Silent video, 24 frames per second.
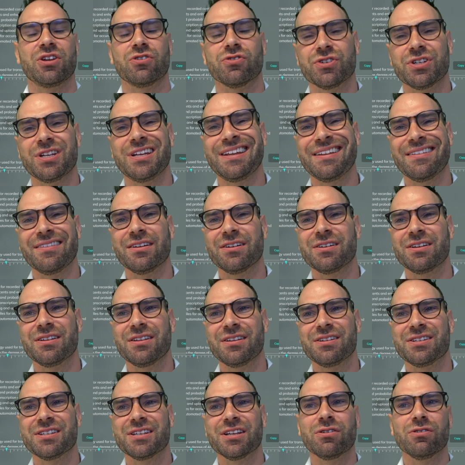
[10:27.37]
You'll see
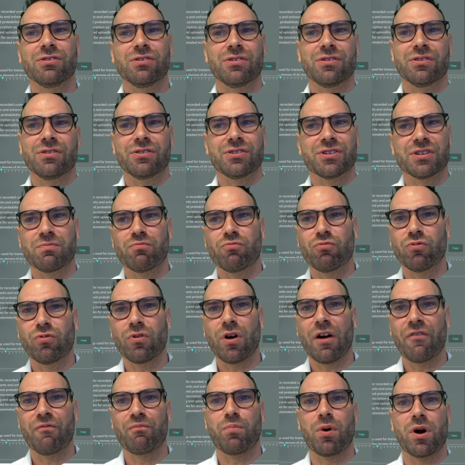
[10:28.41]
there's still some
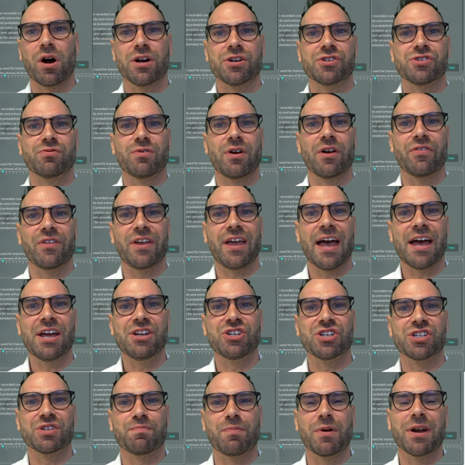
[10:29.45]
rough parts around the edges,